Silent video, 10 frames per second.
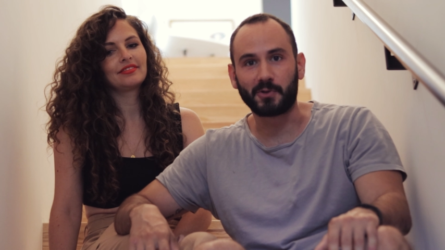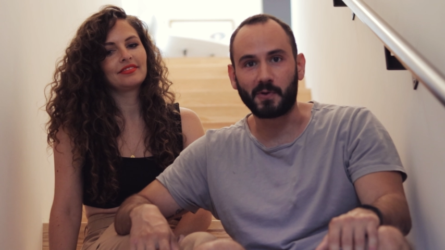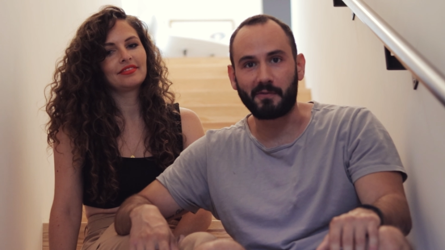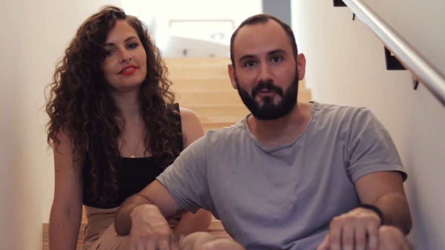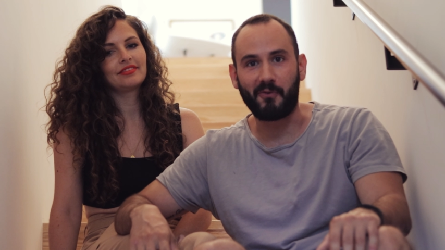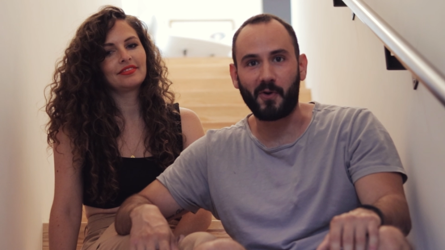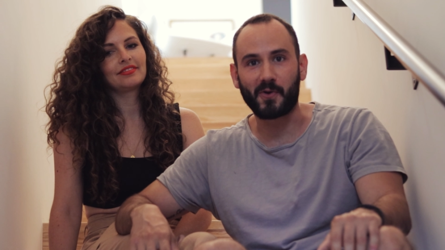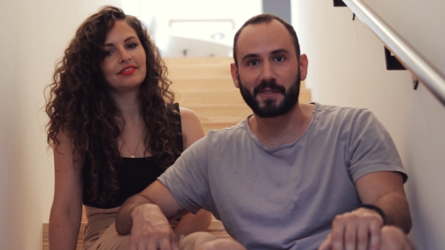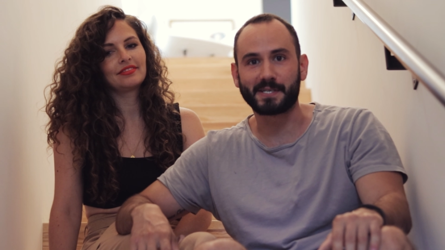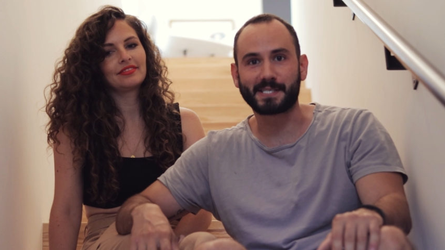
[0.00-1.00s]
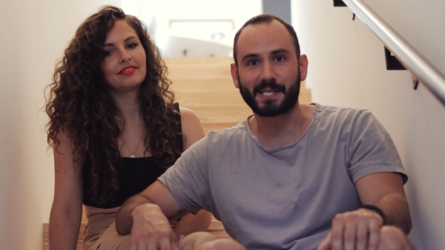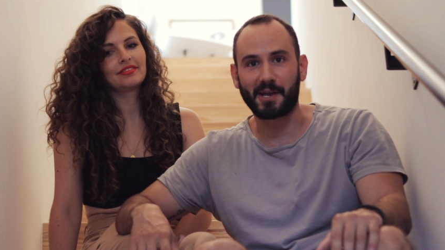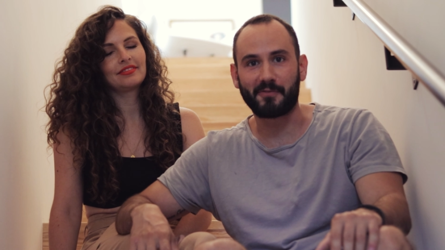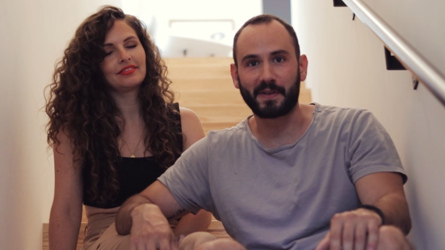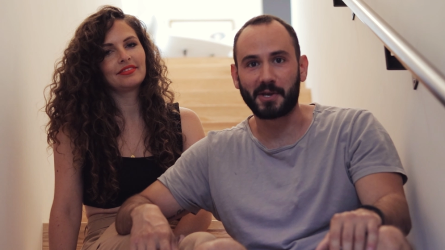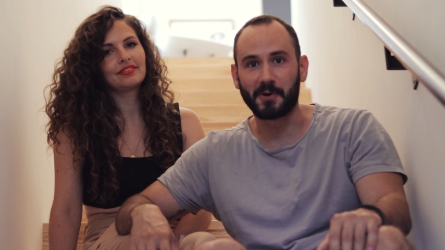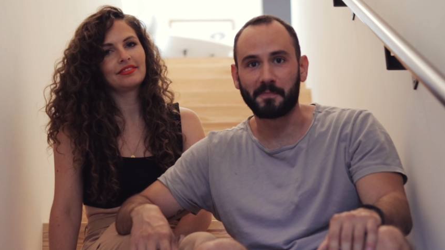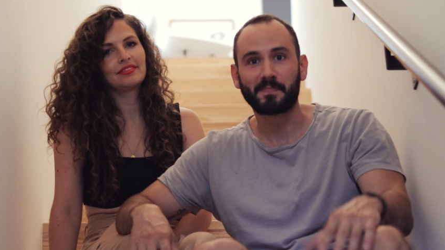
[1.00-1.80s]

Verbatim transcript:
Speaker 1: will do it for the stair video.